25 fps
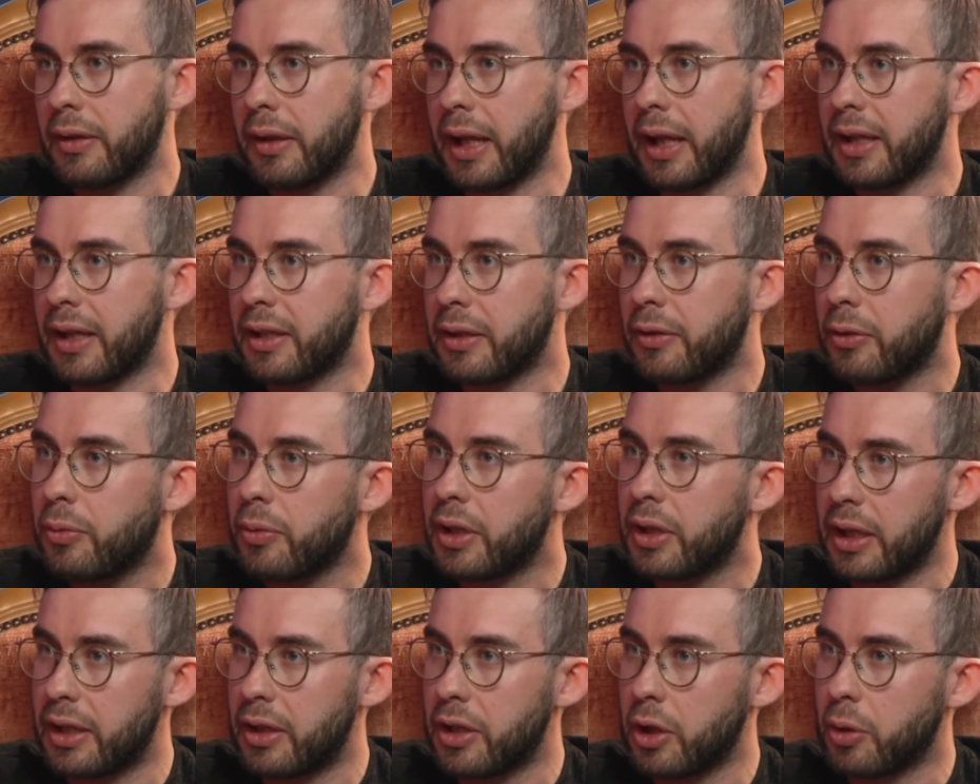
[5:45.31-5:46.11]
and it's
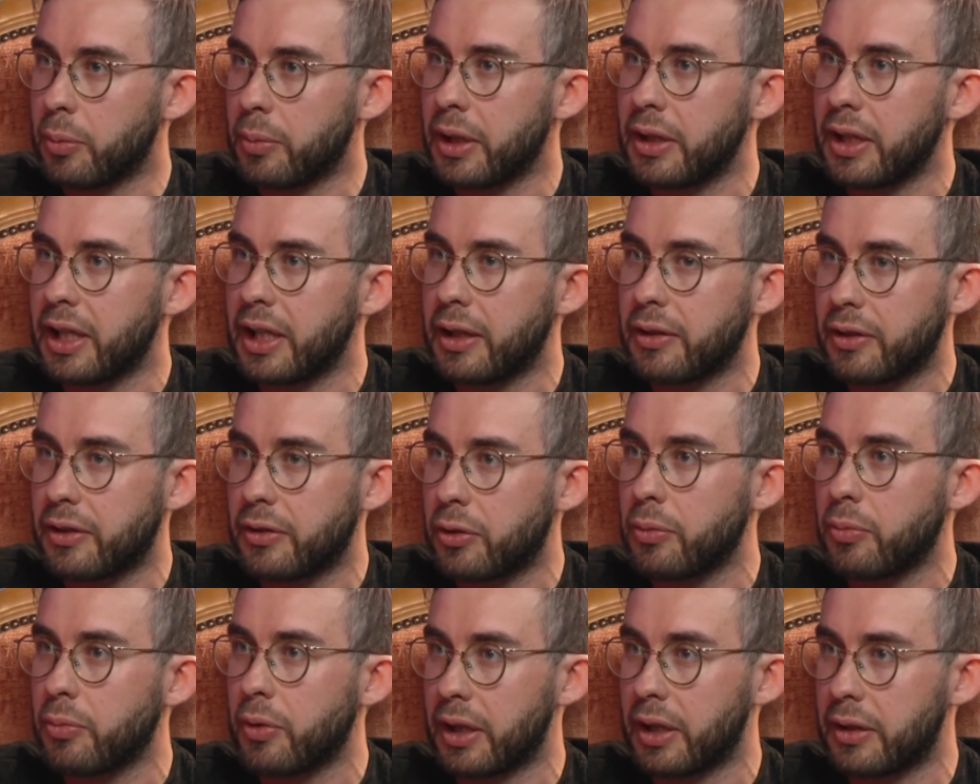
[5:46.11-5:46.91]
really complicated
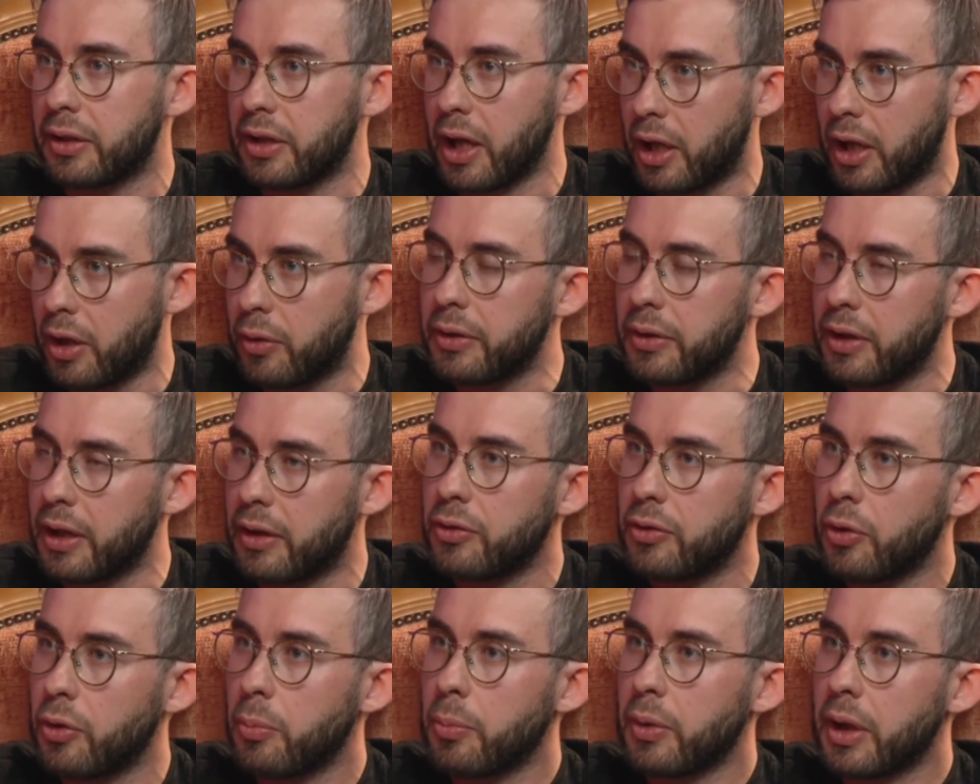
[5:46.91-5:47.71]
to write code
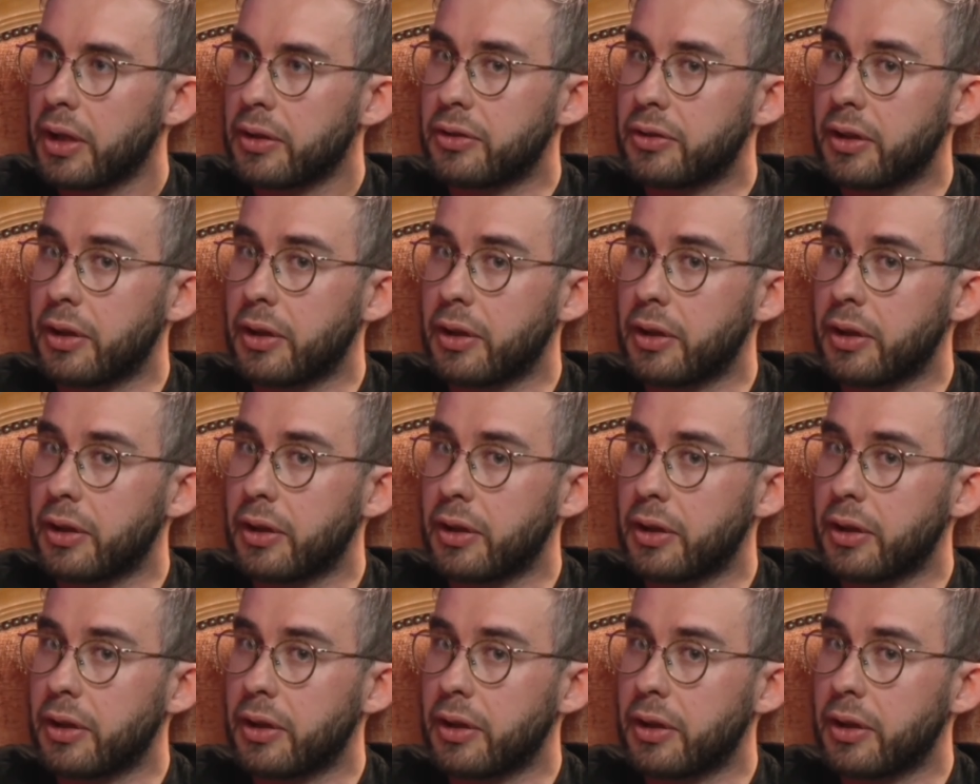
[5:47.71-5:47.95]
that's robust